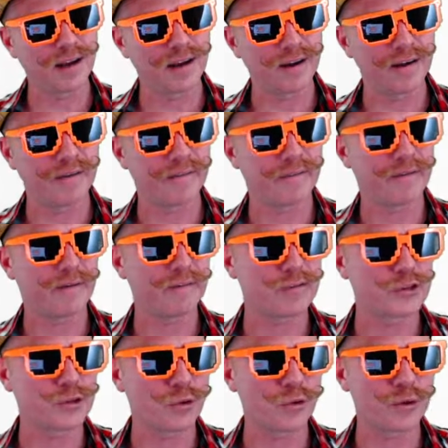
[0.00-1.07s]
Oh,
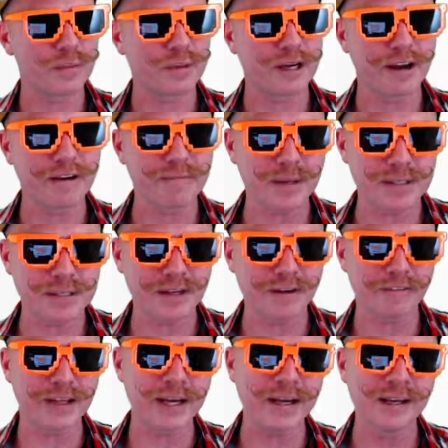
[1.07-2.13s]
drawn a bit over myself
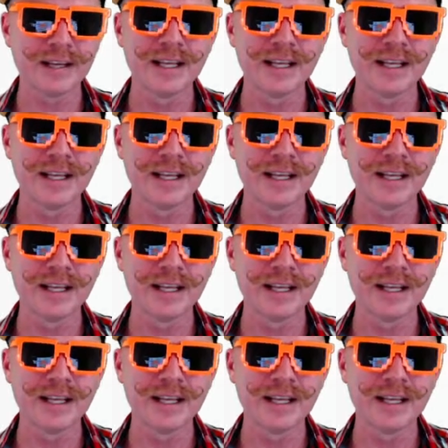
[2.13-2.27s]
there.